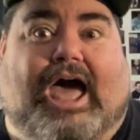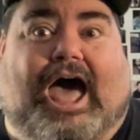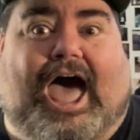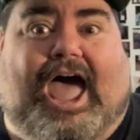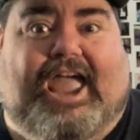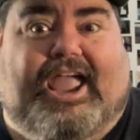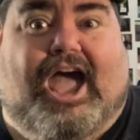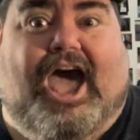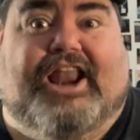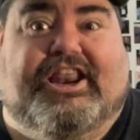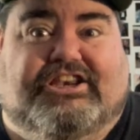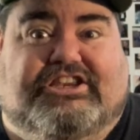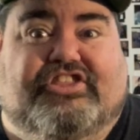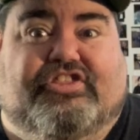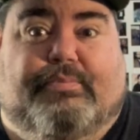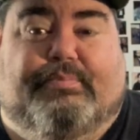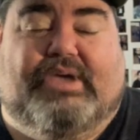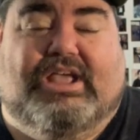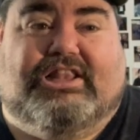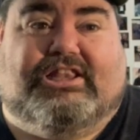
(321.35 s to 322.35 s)
I got into
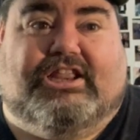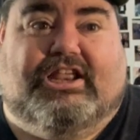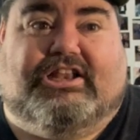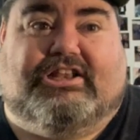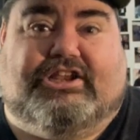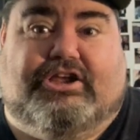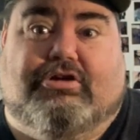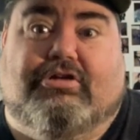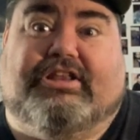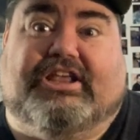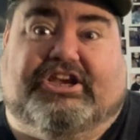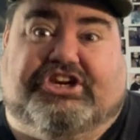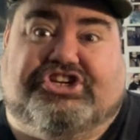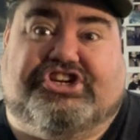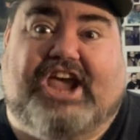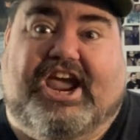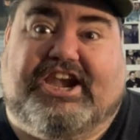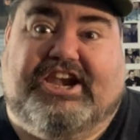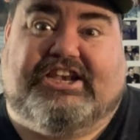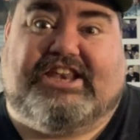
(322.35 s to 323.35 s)
the business using
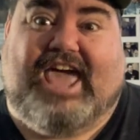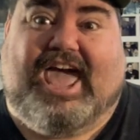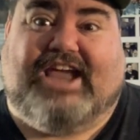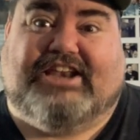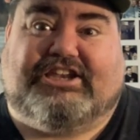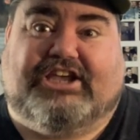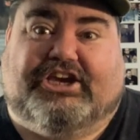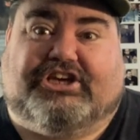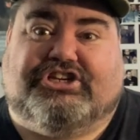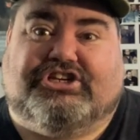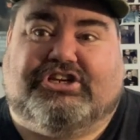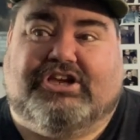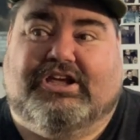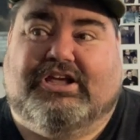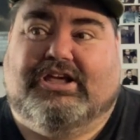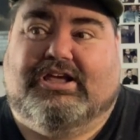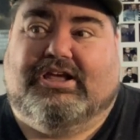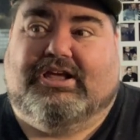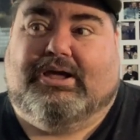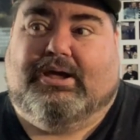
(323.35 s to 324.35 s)
shady tactics,
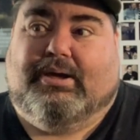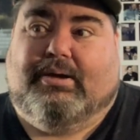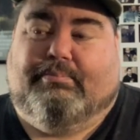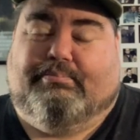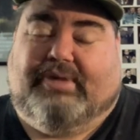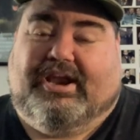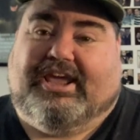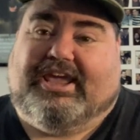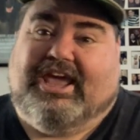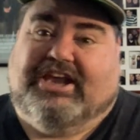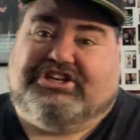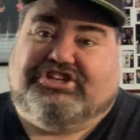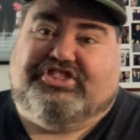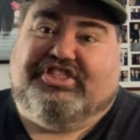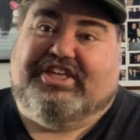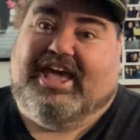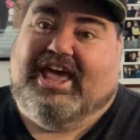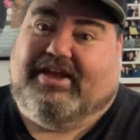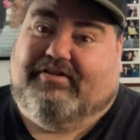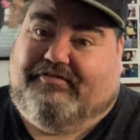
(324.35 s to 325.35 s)
but against
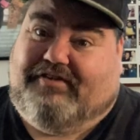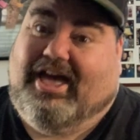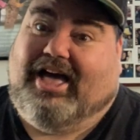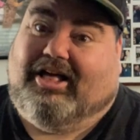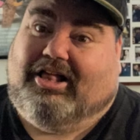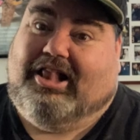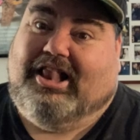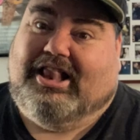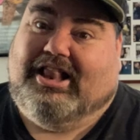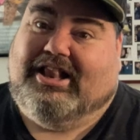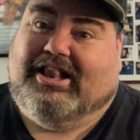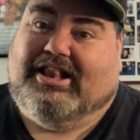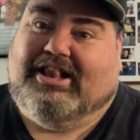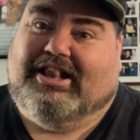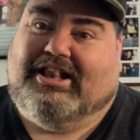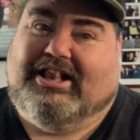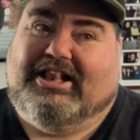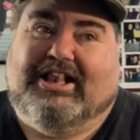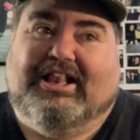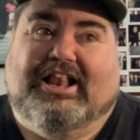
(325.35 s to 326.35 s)
the NFL.
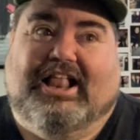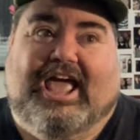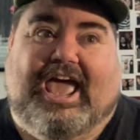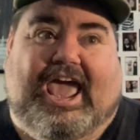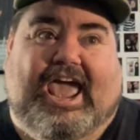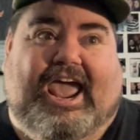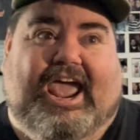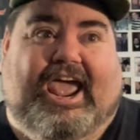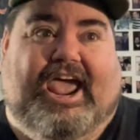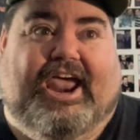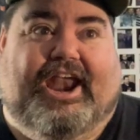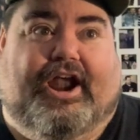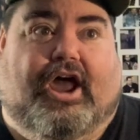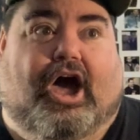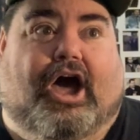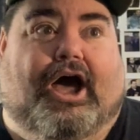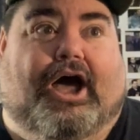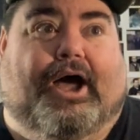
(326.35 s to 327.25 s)
And,